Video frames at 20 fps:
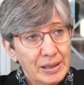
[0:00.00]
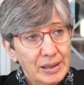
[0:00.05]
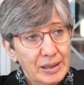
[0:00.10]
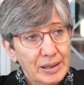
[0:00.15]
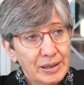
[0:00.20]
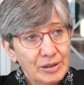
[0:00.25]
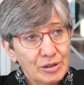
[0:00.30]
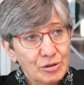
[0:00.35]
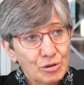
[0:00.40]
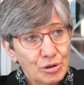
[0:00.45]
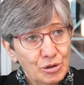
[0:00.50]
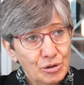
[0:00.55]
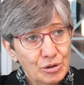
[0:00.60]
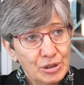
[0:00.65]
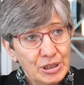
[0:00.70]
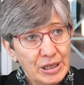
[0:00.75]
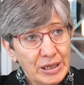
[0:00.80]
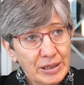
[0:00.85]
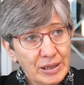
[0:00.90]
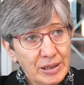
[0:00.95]
and
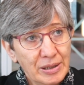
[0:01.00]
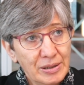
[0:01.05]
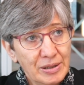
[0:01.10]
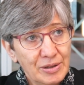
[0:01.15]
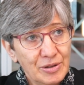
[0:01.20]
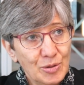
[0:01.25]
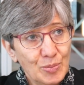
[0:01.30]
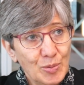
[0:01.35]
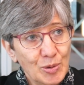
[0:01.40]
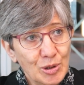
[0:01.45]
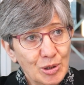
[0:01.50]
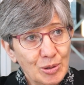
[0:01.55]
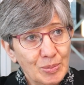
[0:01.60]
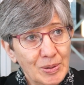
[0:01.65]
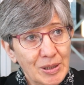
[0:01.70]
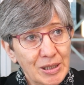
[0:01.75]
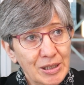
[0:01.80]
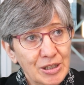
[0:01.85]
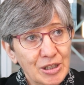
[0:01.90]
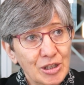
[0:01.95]
taking the
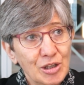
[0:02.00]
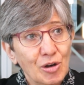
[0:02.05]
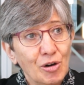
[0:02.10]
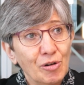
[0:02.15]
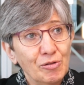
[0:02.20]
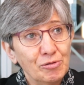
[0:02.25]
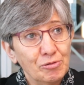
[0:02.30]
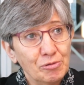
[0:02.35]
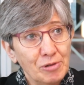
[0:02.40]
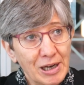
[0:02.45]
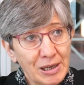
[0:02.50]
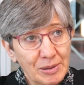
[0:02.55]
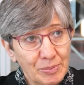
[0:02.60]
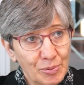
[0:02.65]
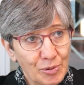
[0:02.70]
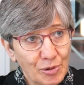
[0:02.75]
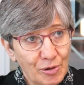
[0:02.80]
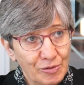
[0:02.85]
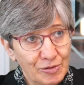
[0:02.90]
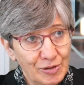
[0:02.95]
responsibility of one
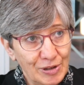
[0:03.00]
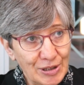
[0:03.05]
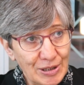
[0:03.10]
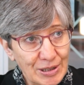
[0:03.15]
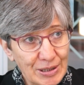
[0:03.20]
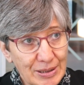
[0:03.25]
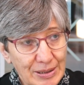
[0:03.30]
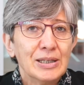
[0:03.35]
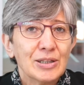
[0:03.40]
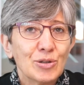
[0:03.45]
province.